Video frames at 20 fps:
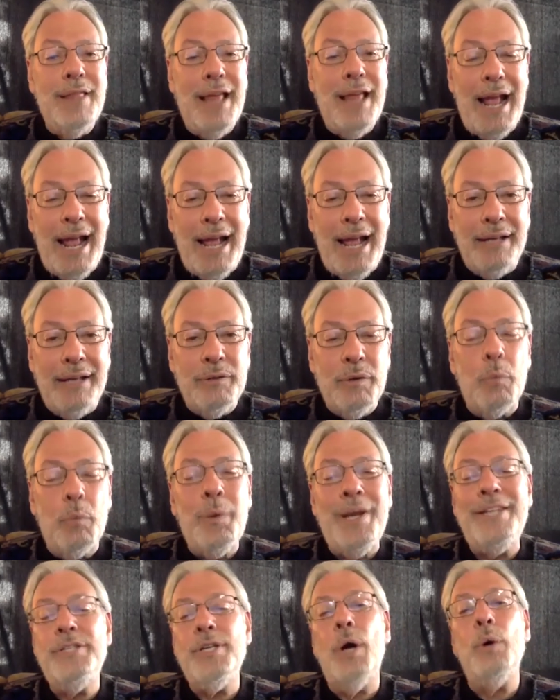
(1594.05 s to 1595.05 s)
And
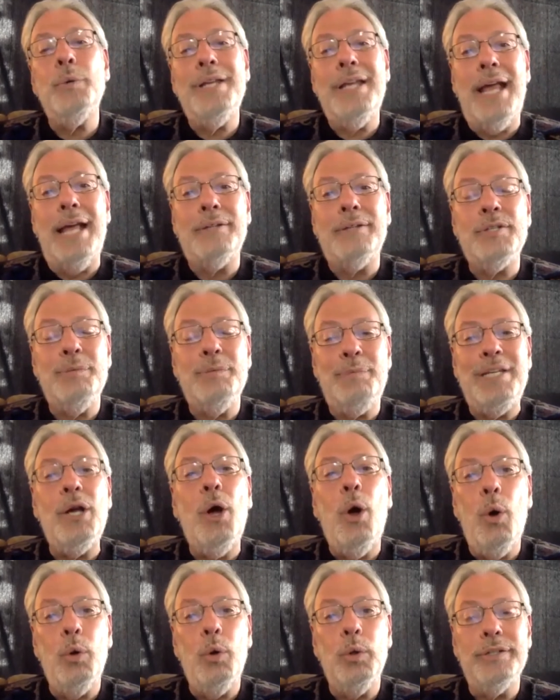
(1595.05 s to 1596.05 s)
we don't get to be
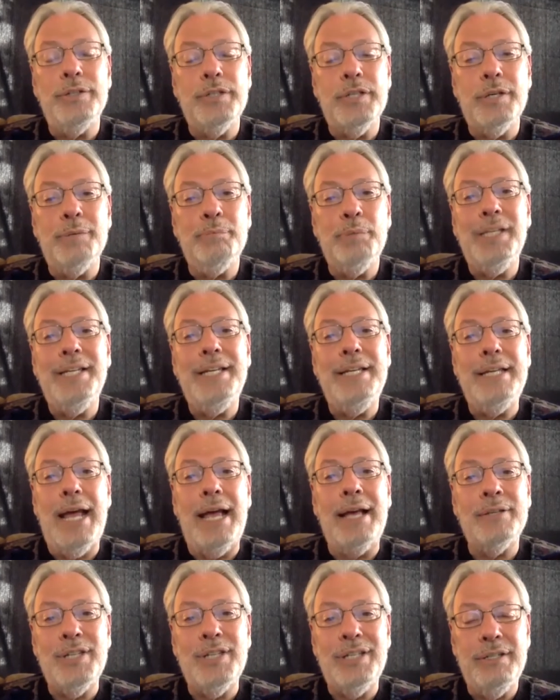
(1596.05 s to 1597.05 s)
whole and complete
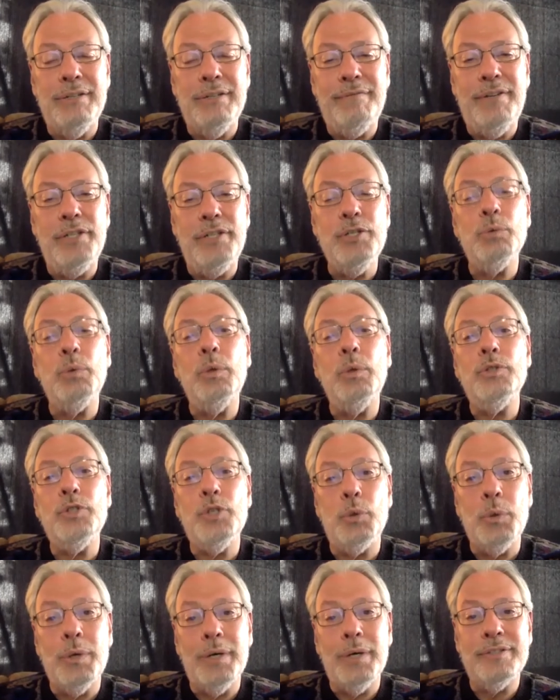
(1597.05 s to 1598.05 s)
as individuals
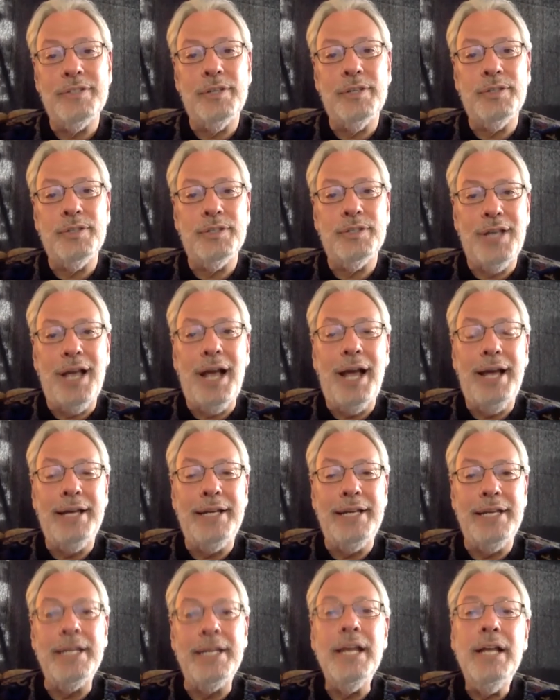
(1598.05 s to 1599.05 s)
or as a
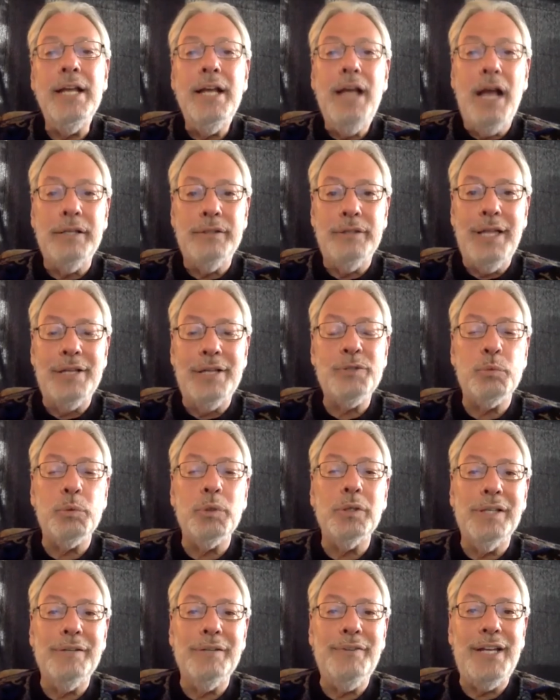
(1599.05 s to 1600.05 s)
society unless we're
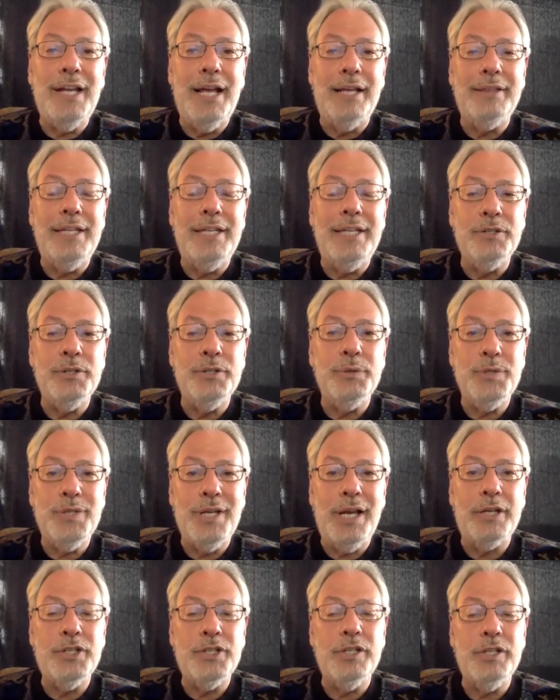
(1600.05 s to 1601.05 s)
living at the
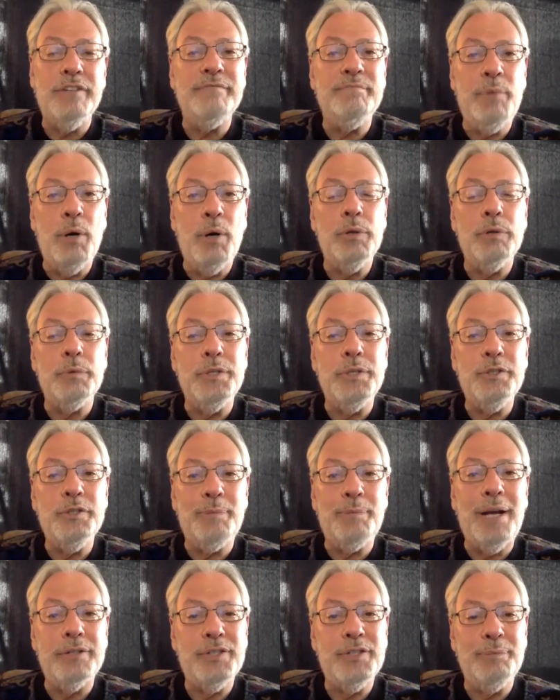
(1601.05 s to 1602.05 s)
intersection of both
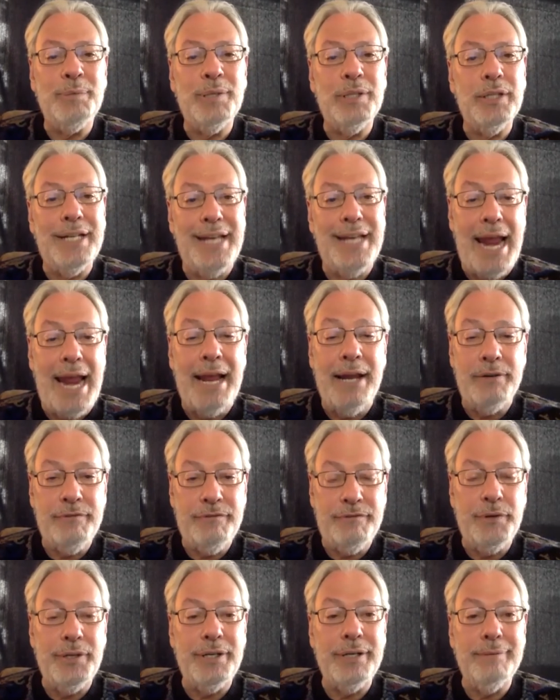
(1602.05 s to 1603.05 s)
responsibility and
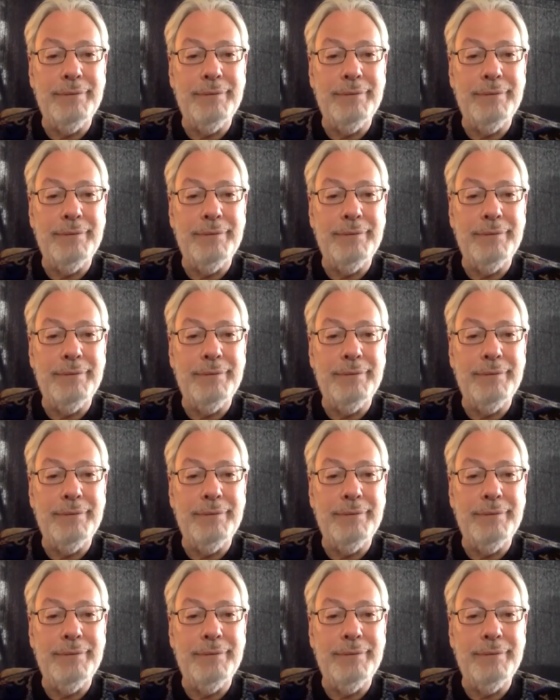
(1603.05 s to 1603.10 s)
freedom.